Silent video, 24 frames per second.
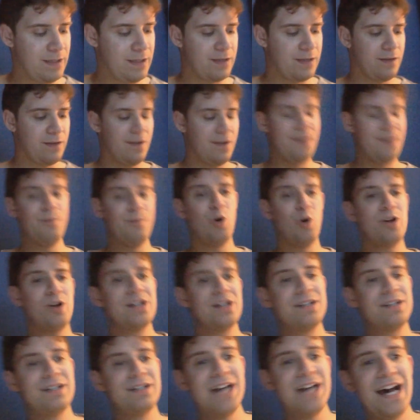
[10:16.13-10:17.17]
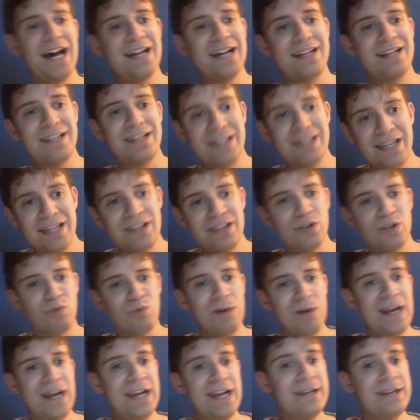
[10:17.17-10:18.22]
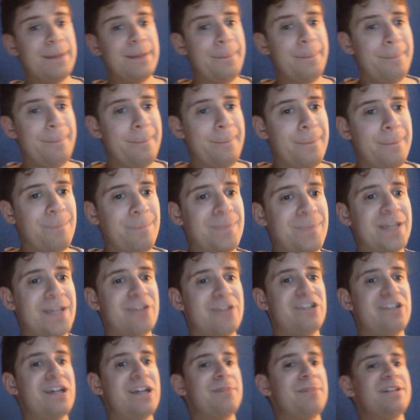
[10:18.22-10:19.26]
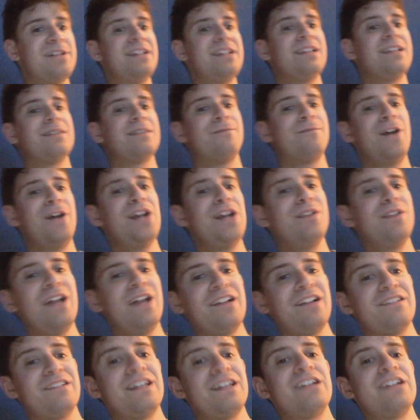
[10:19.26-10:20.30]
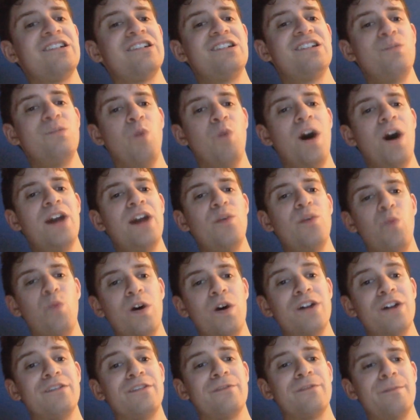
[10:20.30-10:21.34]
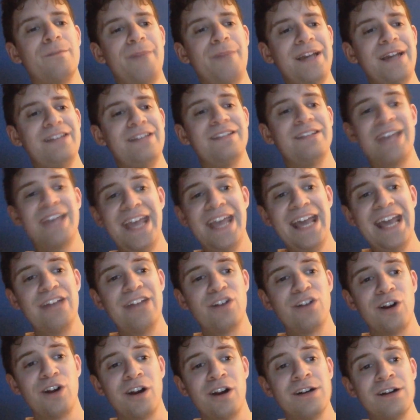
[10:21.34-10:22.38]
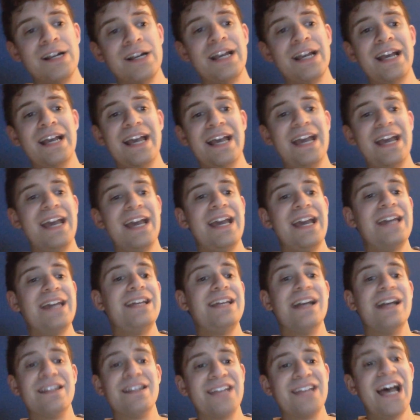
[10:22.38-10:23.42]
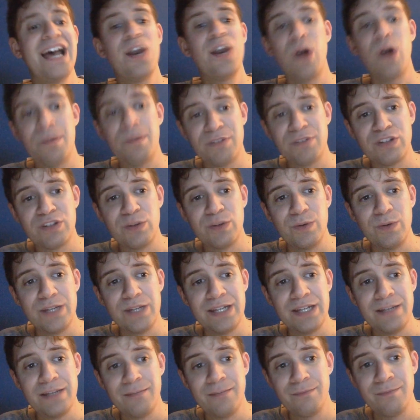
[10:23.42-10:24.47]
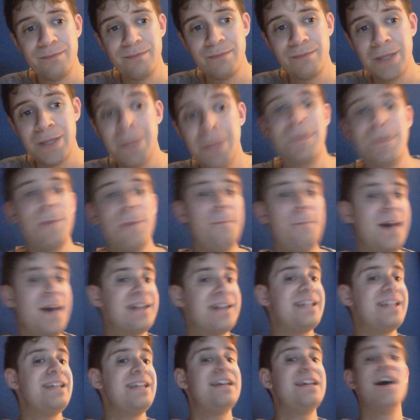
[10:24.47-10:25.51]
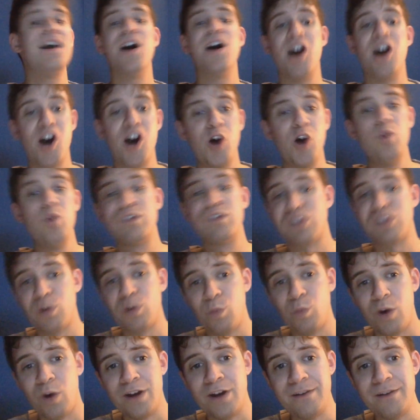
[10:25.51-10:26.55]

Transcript: Liv Morgan got in the ring. She ended up saying that the very last thing she wanted was for Becky to hand her a title opportunity, but Becky owes her one.